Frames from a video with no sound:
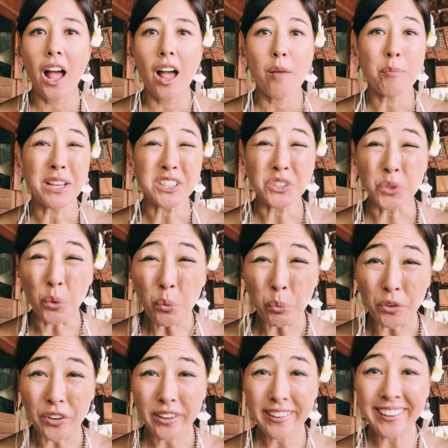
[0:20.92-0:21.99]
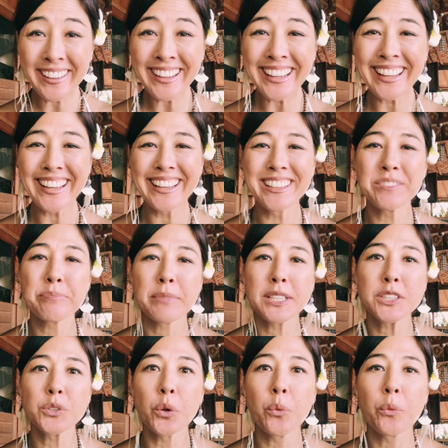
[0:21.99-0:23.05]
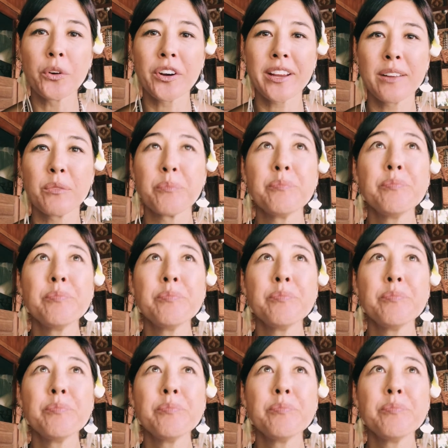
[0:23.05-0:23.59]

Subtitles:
my soul work, my soul work, and